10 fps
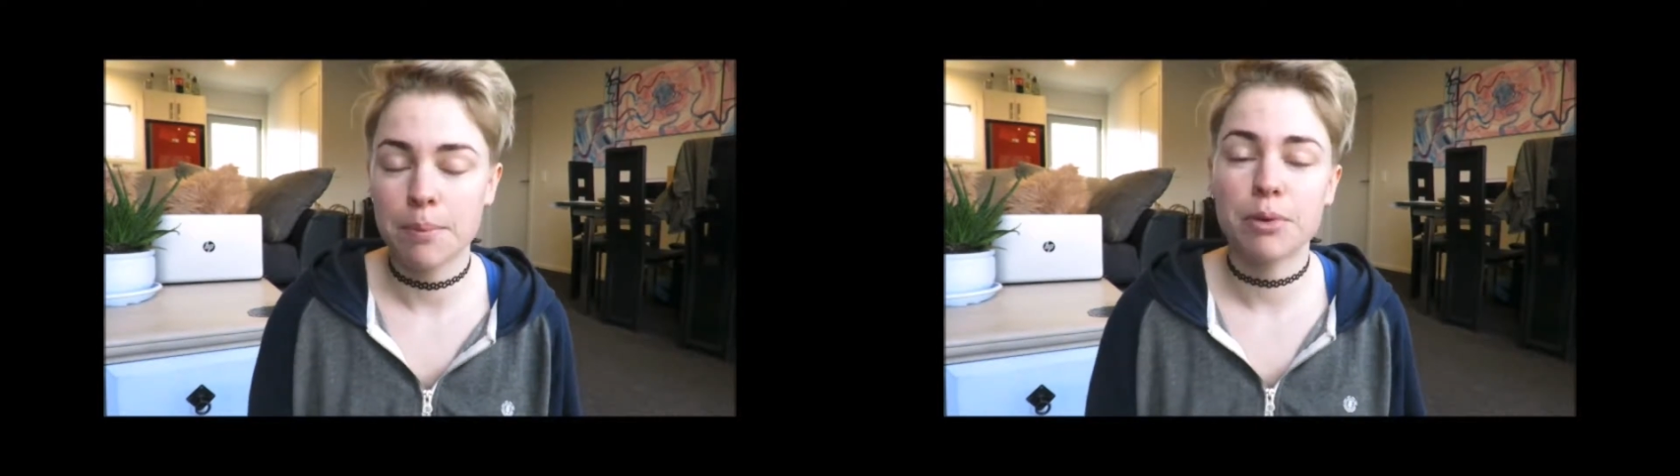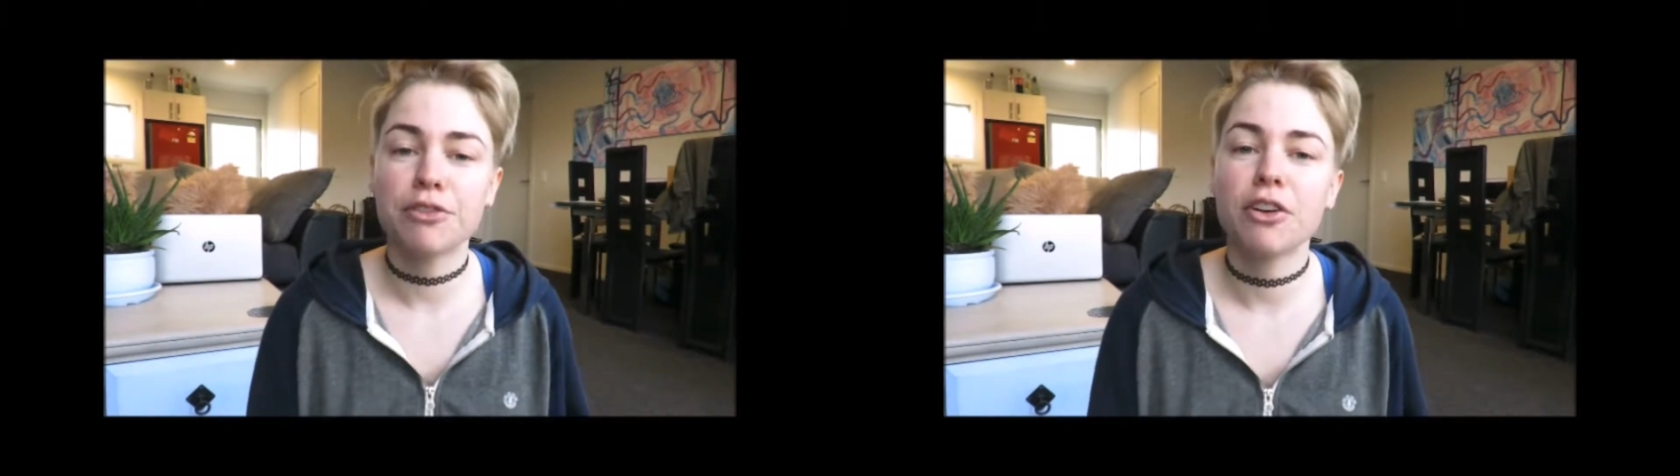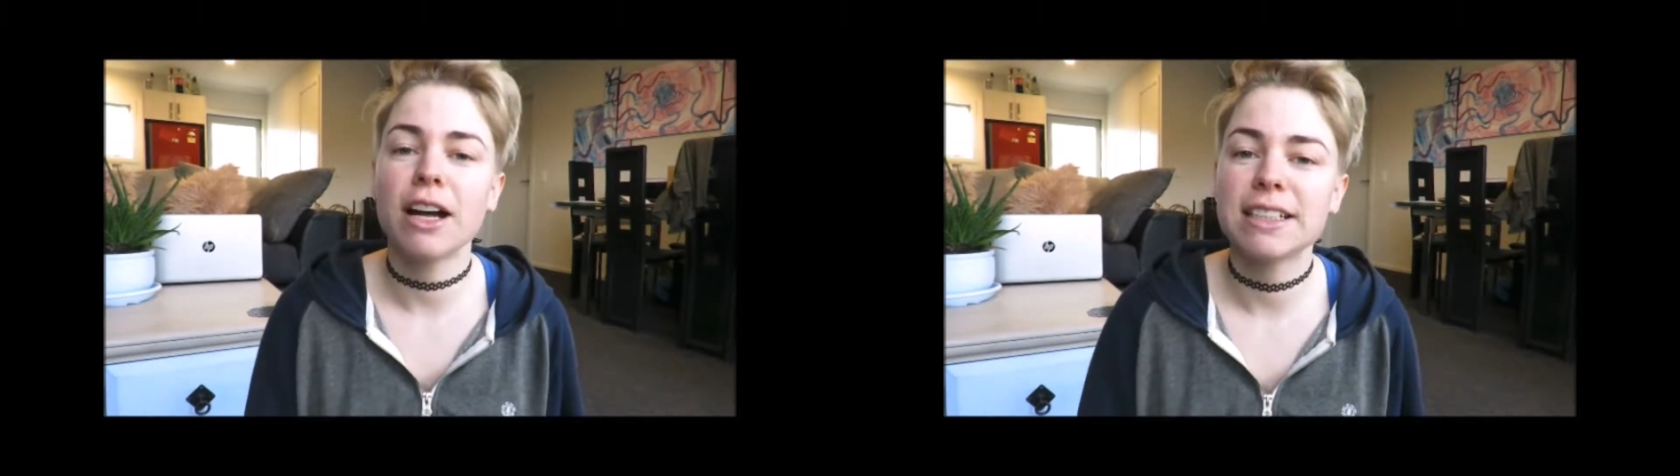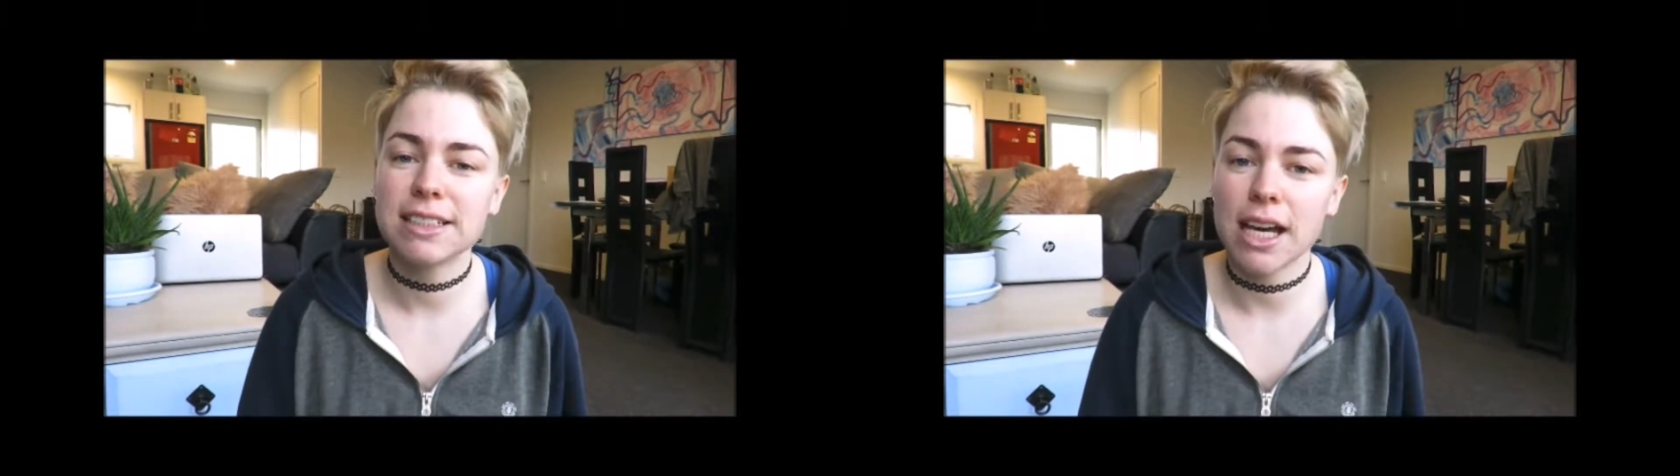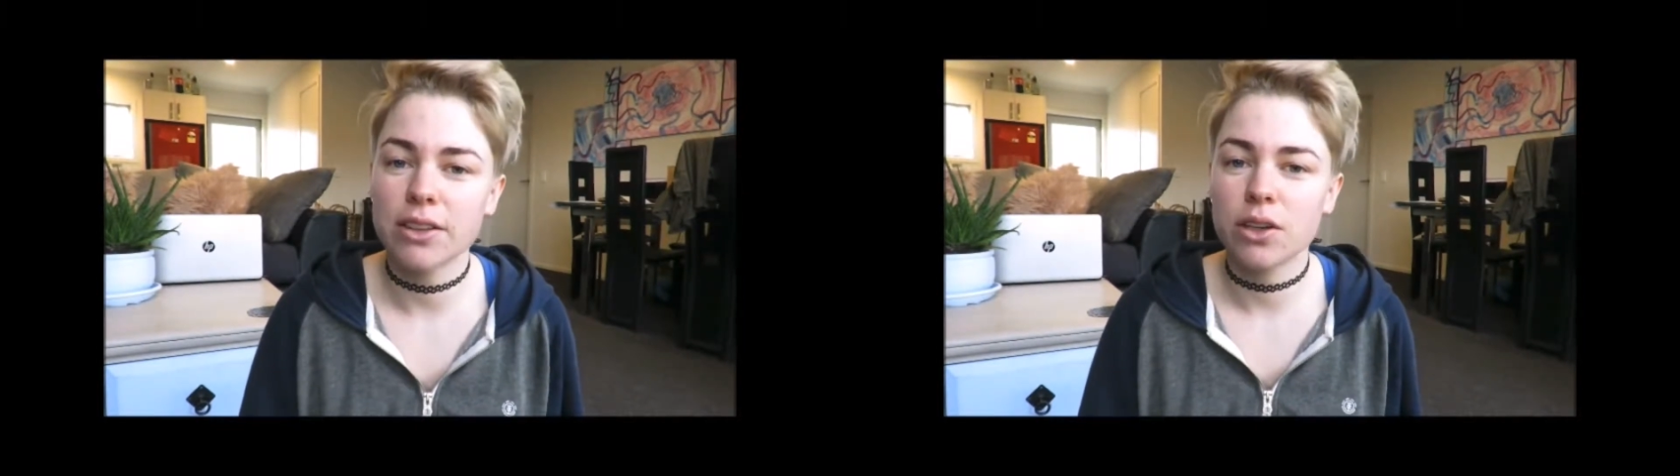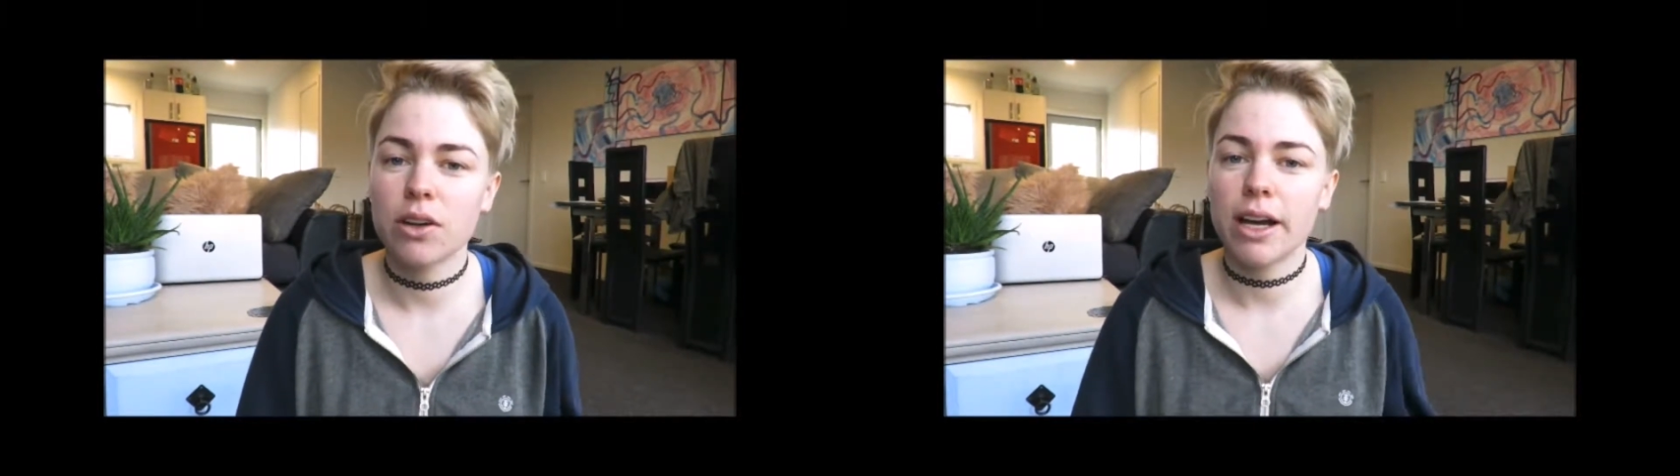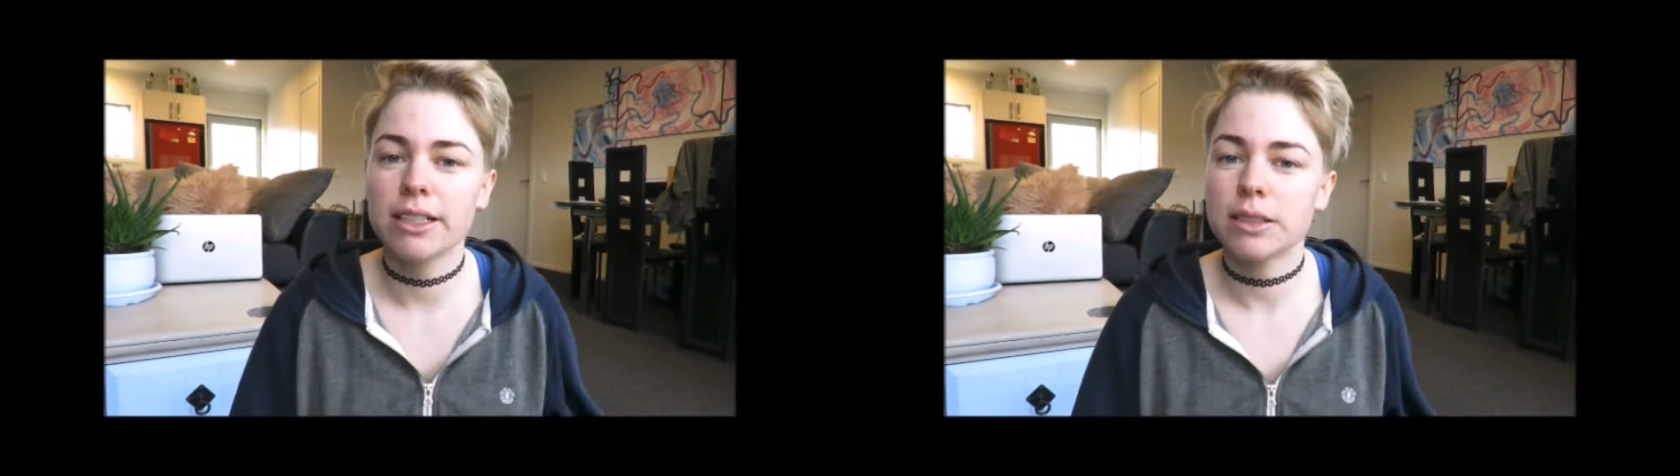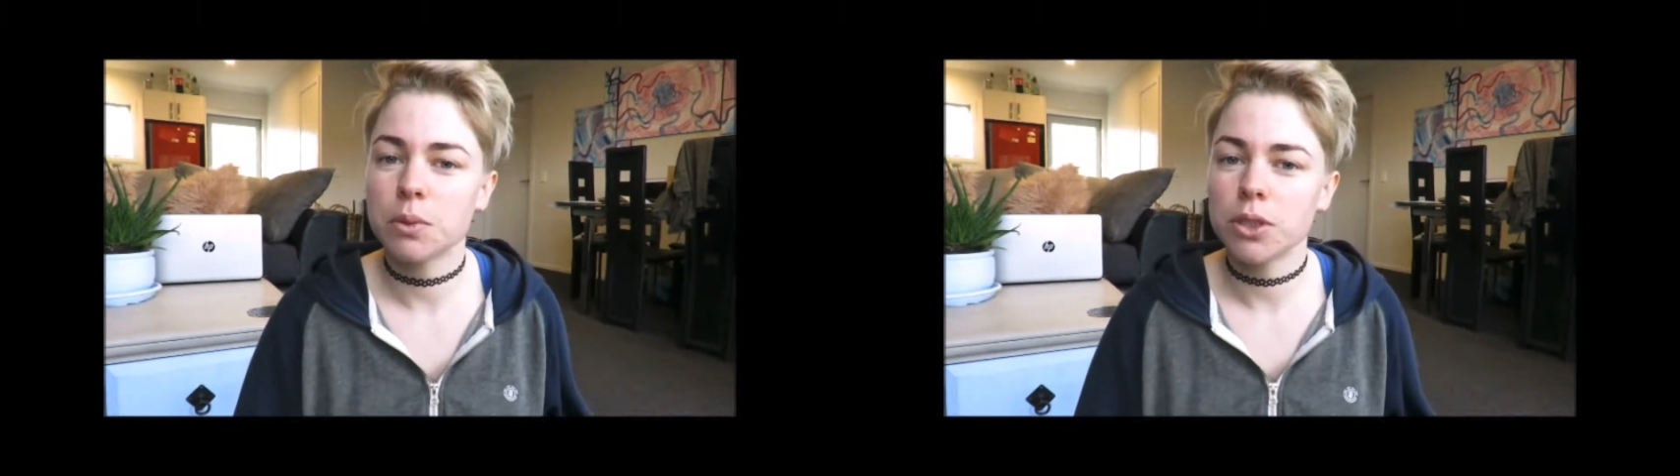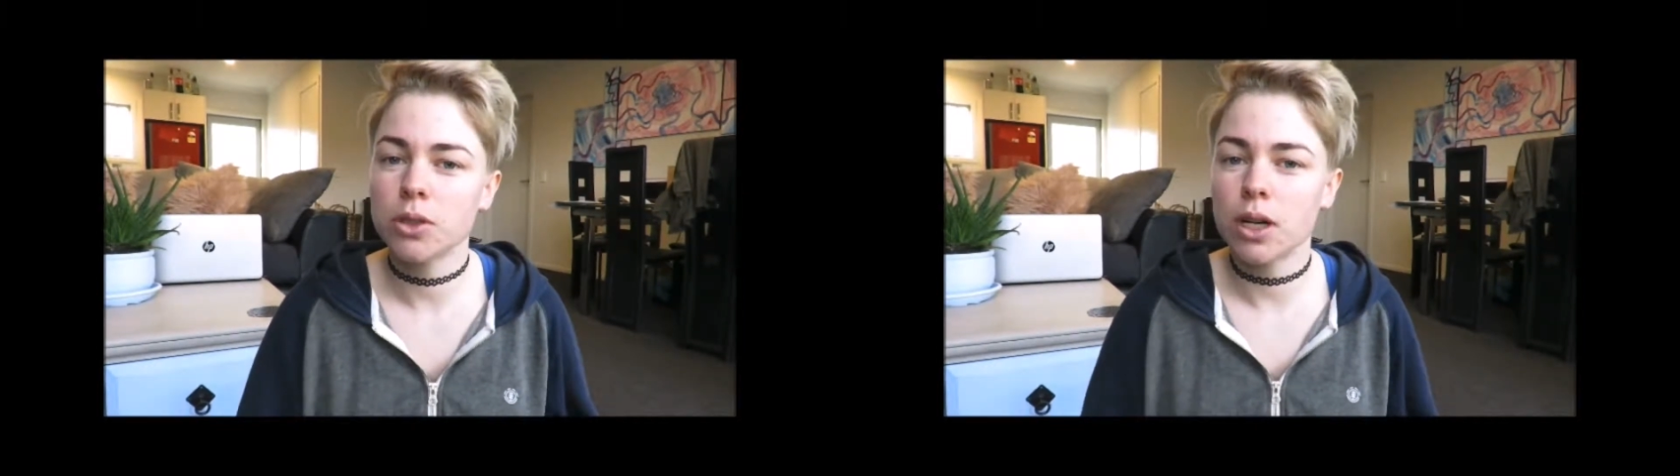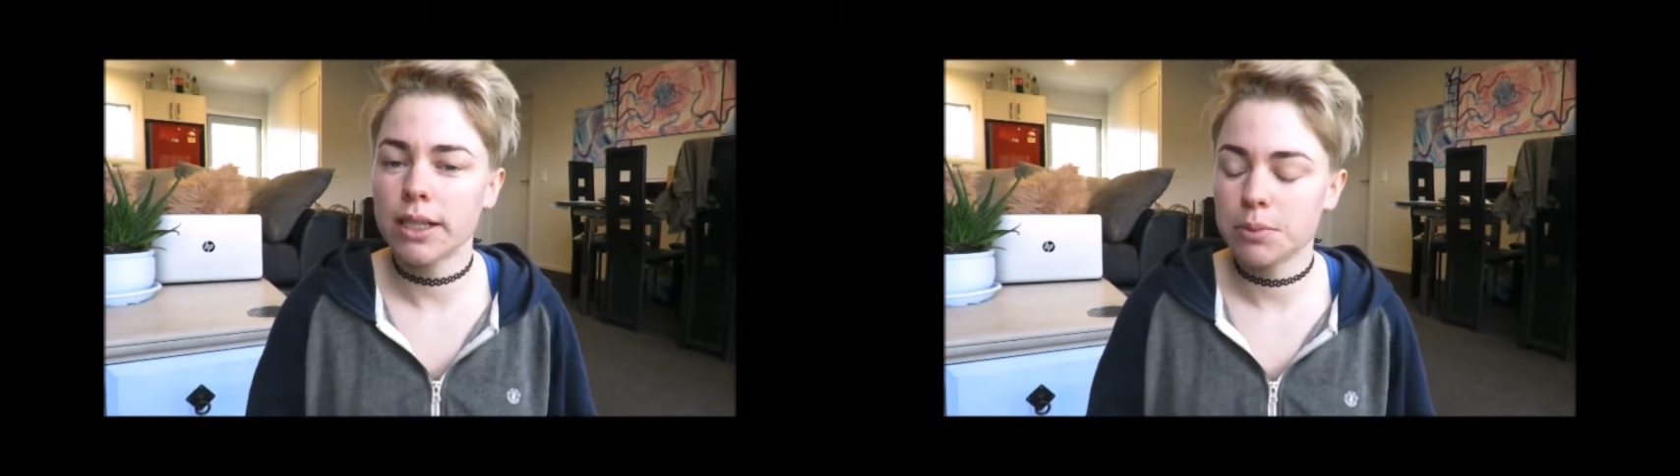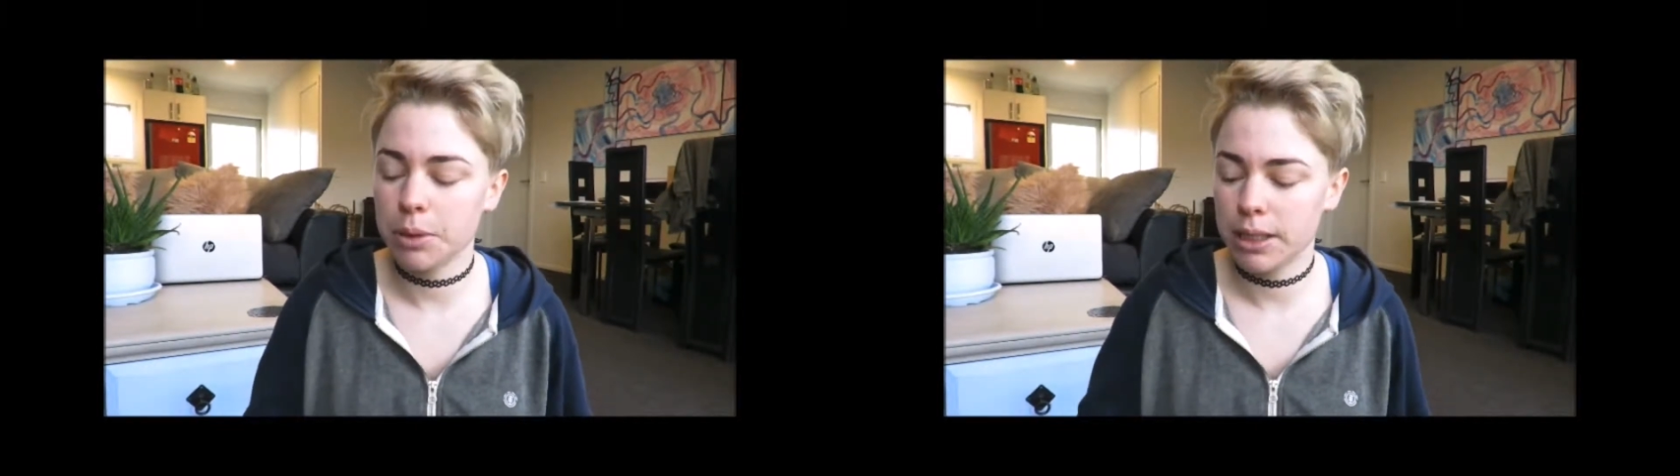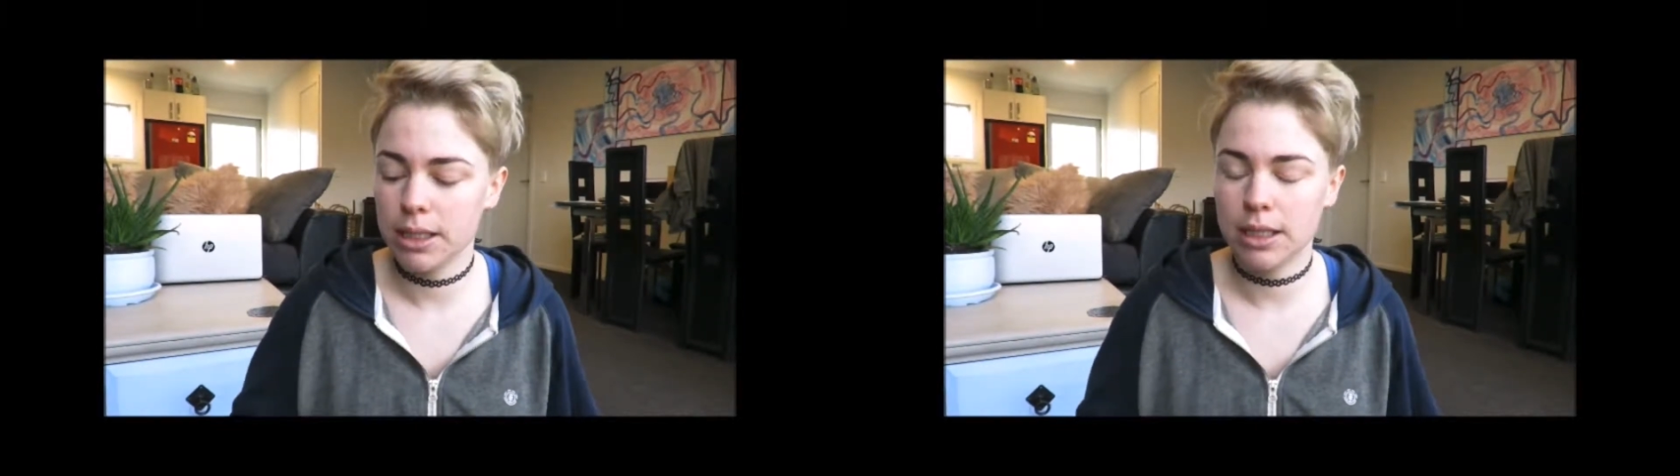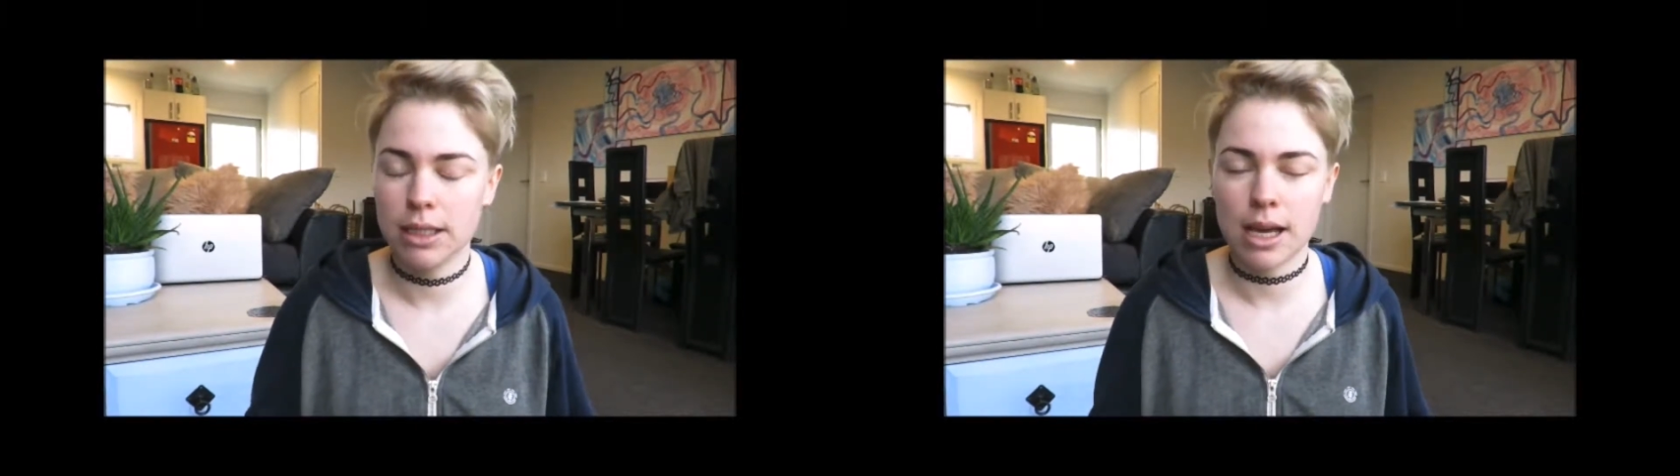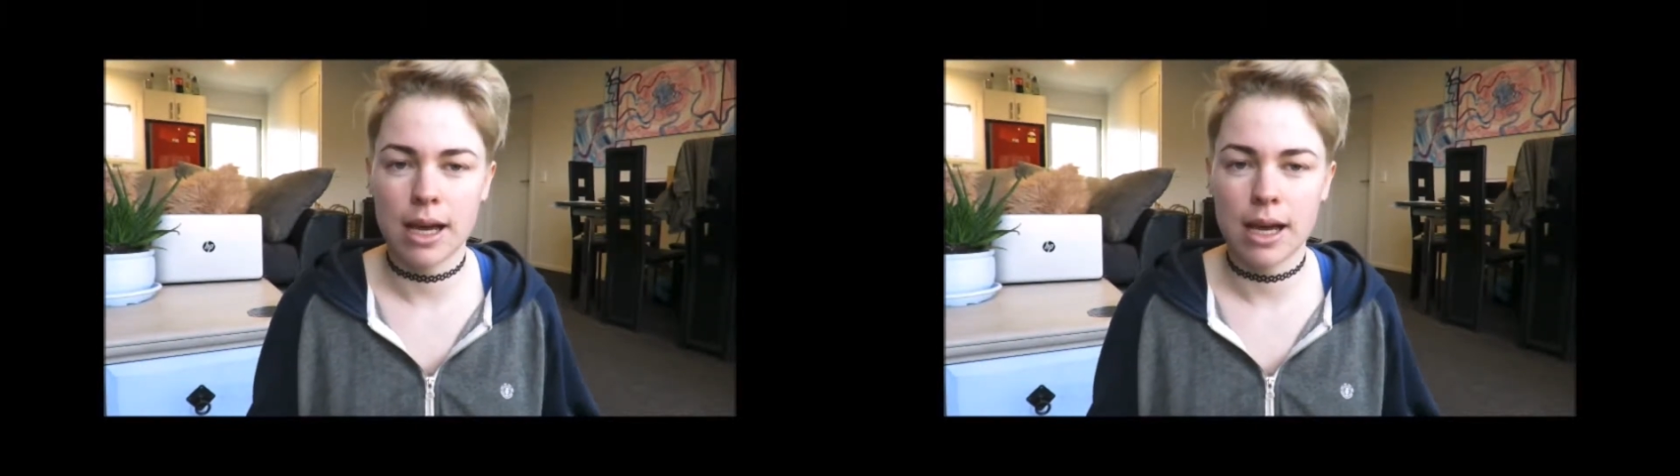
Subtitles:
Before I start though, I just want your guys' opinion.